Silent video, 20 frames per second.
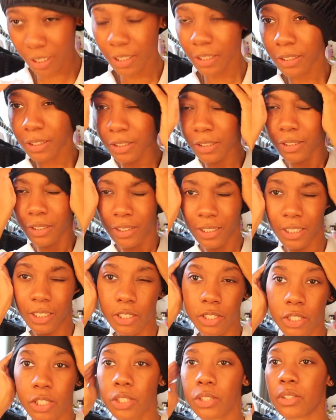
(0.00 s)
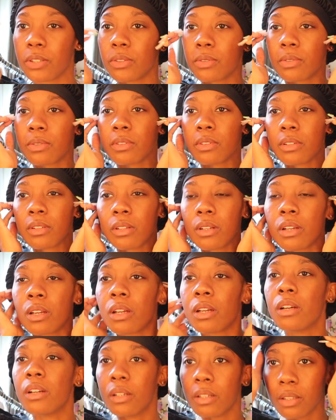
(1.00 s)
then continue
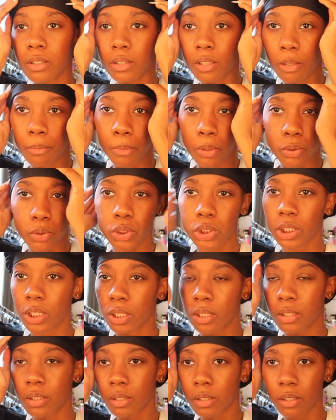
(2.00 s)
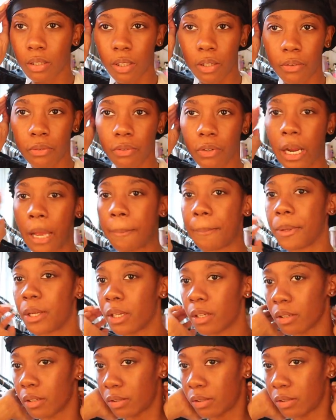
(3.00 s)
the motion of wrapping.